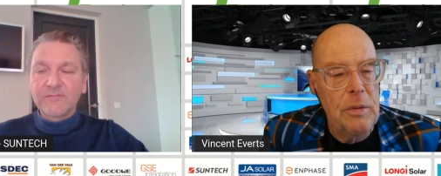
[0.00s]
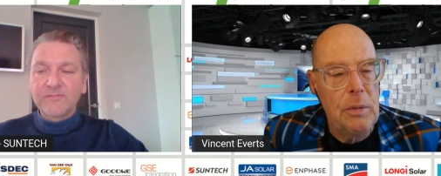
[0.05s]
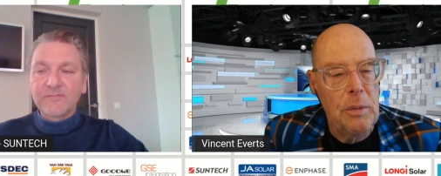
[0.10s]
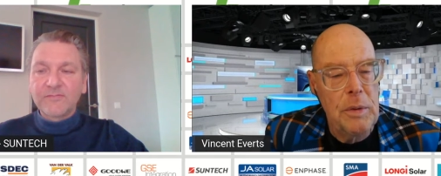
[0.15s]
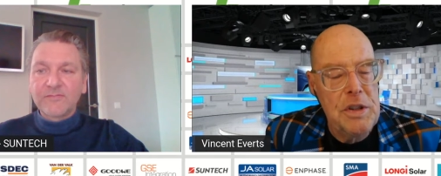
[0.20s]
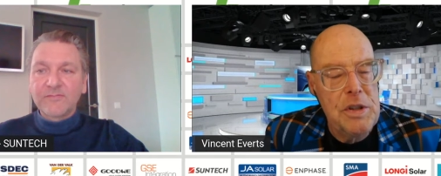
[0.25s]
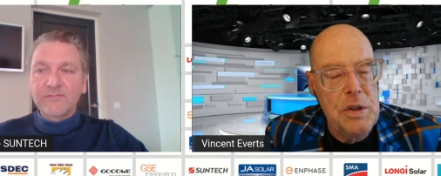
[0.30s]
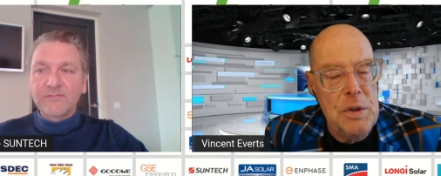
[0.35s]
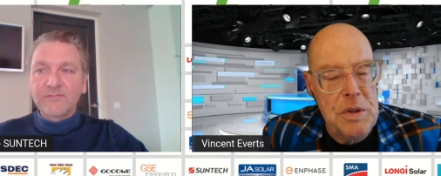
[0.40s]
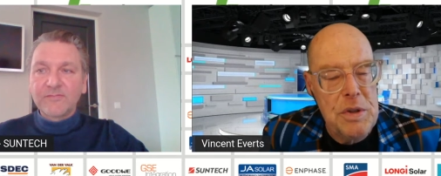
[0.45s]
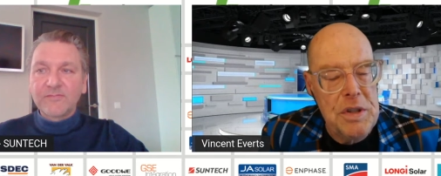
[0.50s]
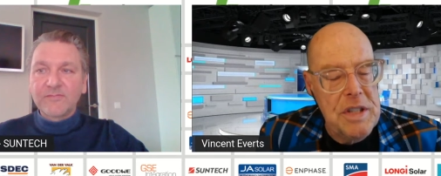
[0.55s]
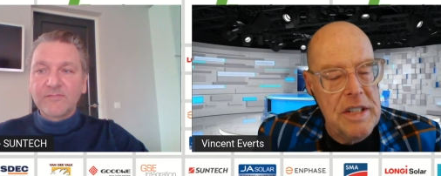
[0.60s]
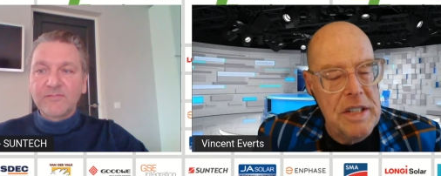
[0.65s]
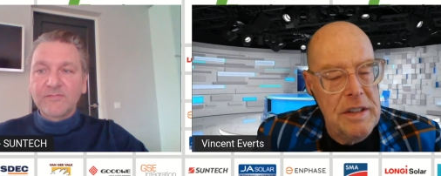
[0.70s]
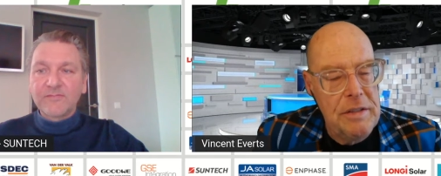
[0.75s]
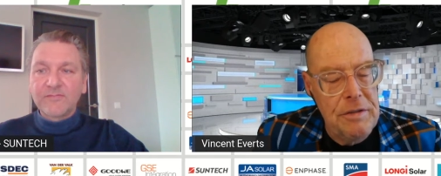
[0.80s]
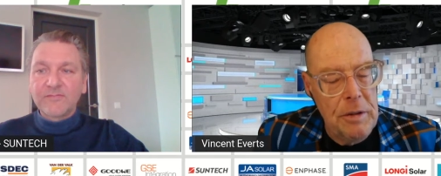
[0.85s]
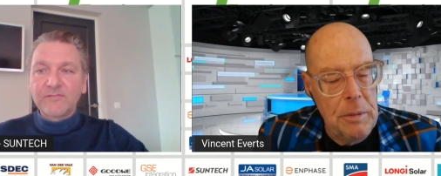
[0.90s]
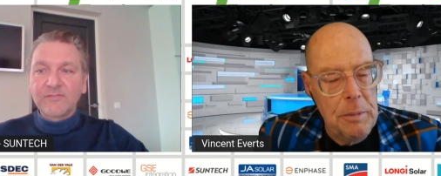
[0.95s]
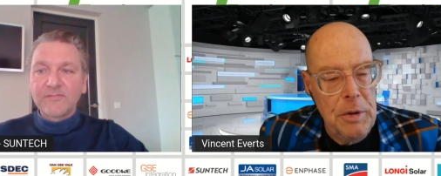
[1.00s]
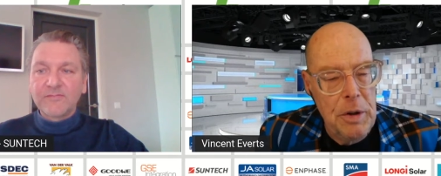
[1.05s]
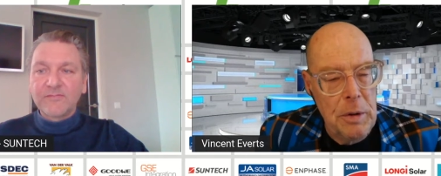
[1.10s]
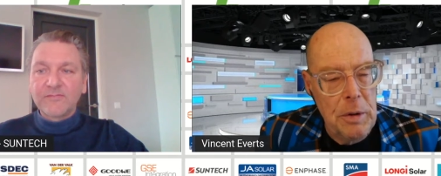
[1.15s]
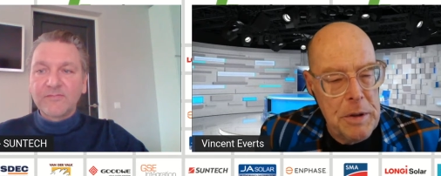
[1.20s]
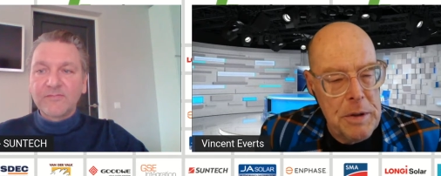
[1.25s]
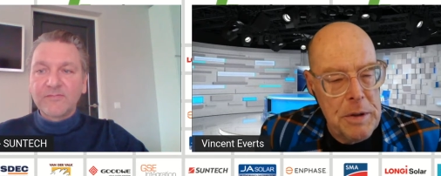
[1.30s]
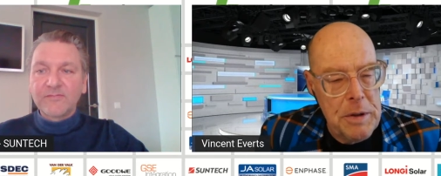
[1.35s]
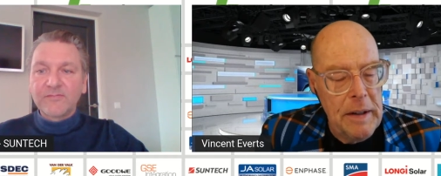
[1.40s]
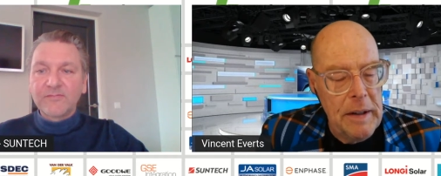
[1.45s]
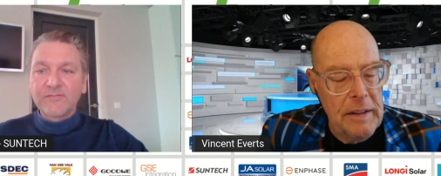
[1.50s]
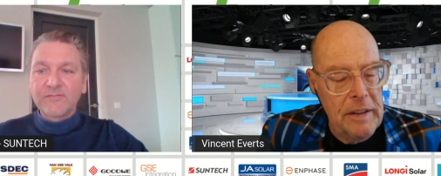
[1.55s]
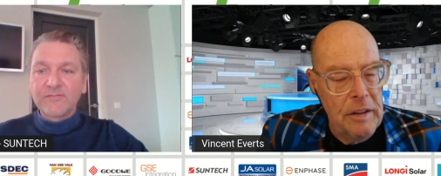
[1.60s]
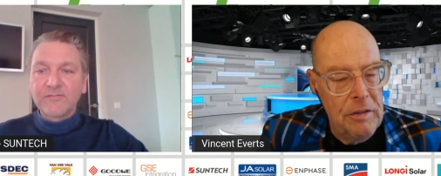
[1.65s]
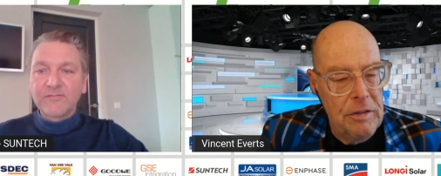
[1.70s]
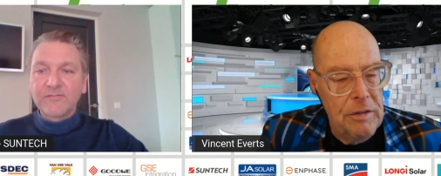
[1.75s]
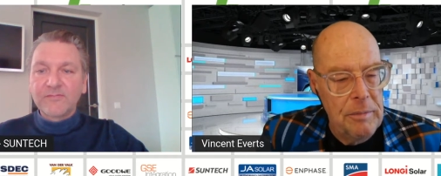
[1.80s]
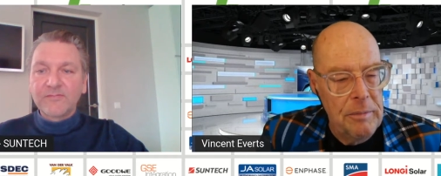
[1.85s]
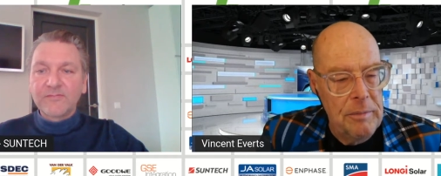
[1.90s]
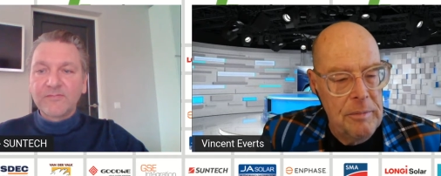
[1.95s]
Speaker 1: which you see from your perspective?